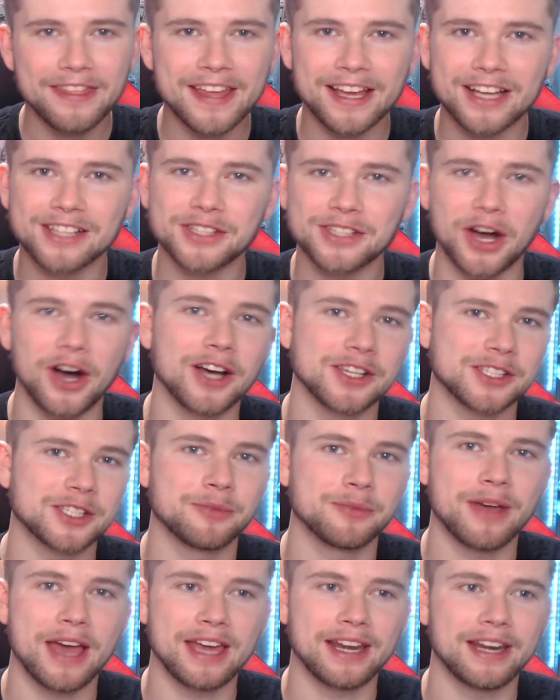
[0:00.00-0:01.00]
I think it's
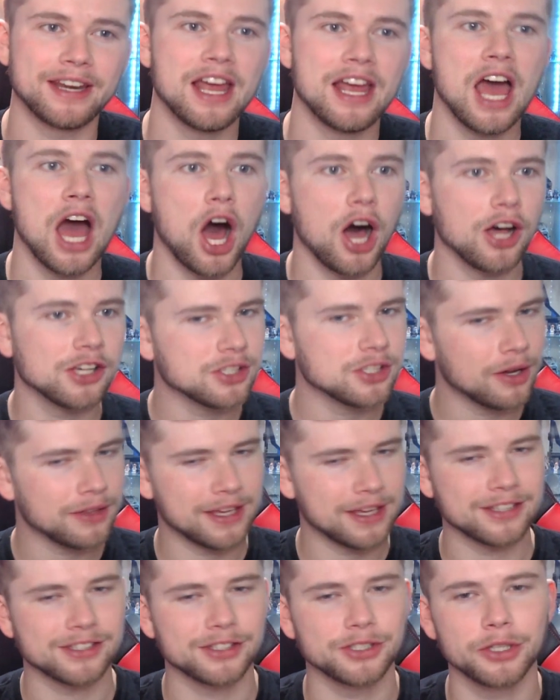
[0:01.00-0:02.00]
awesome, and
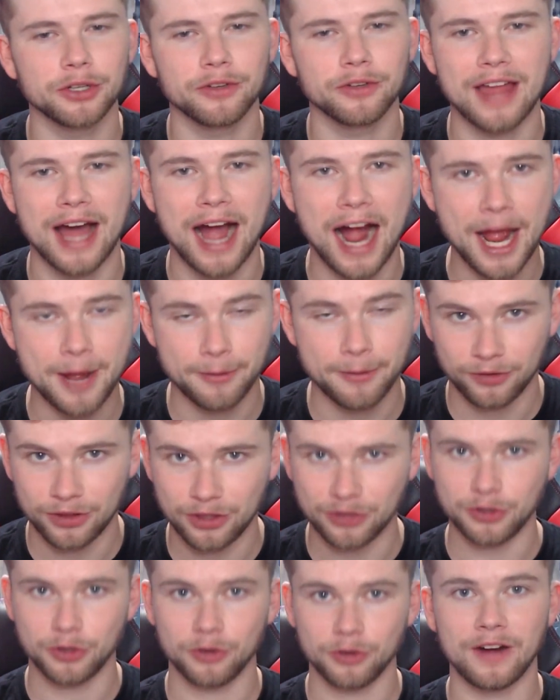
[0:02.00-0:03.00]
also I think it's a little bit of hype
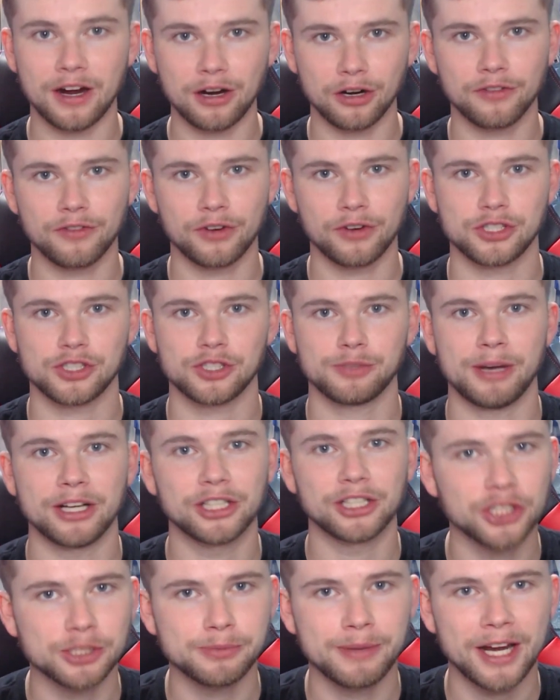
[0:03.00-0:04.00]
for the new 501st
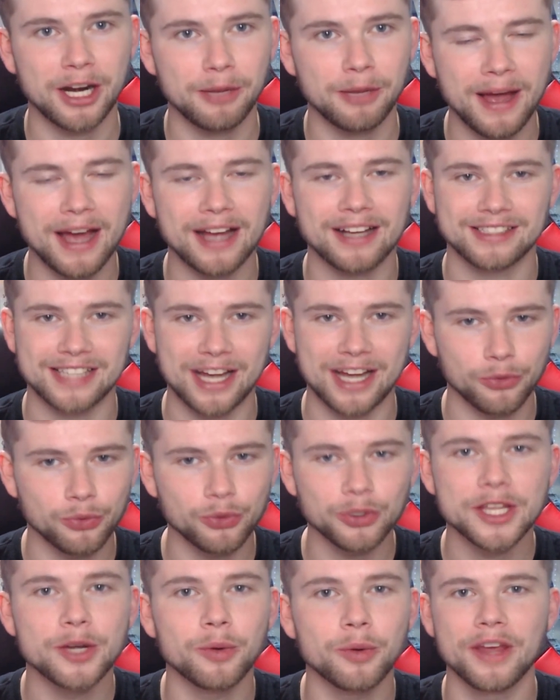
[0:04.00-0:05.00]
Specialist Battle Pack because I
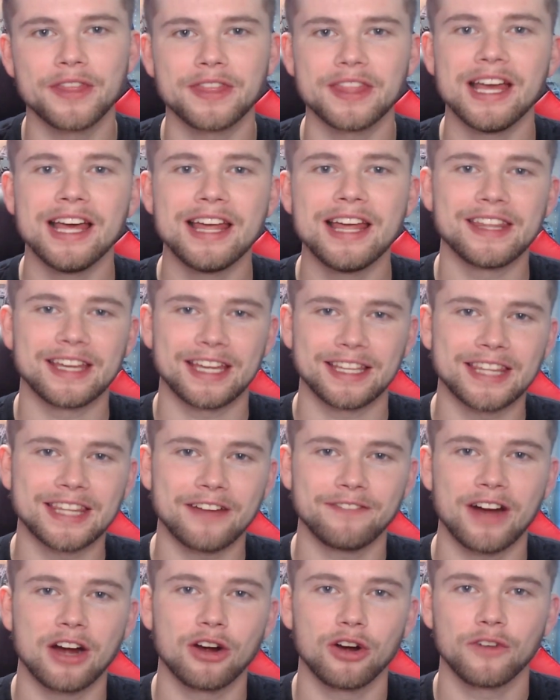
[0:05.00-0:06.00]
really want to
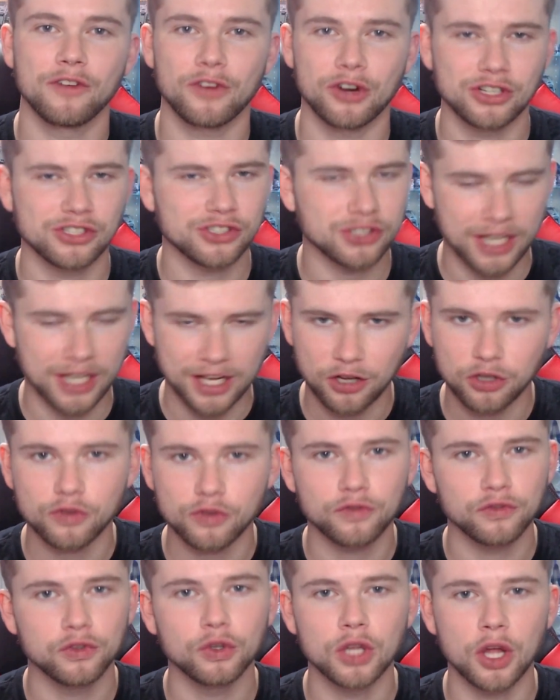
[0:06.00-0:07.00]
get that 501st like
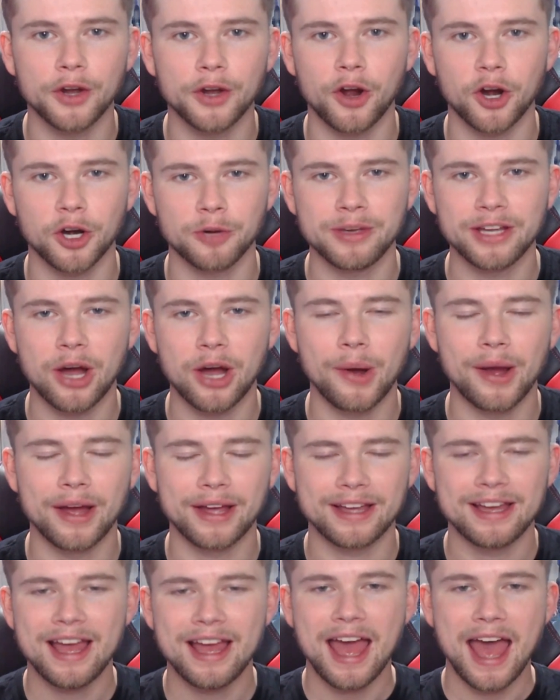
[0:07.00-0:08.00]
full-on army
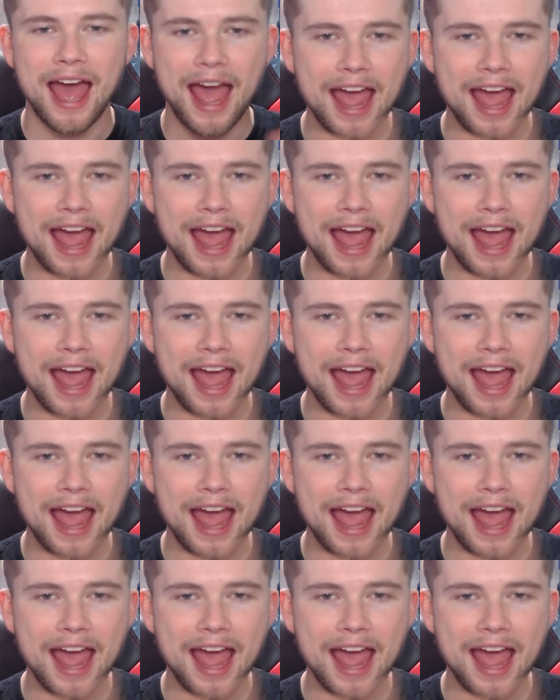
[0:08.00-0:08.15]
going.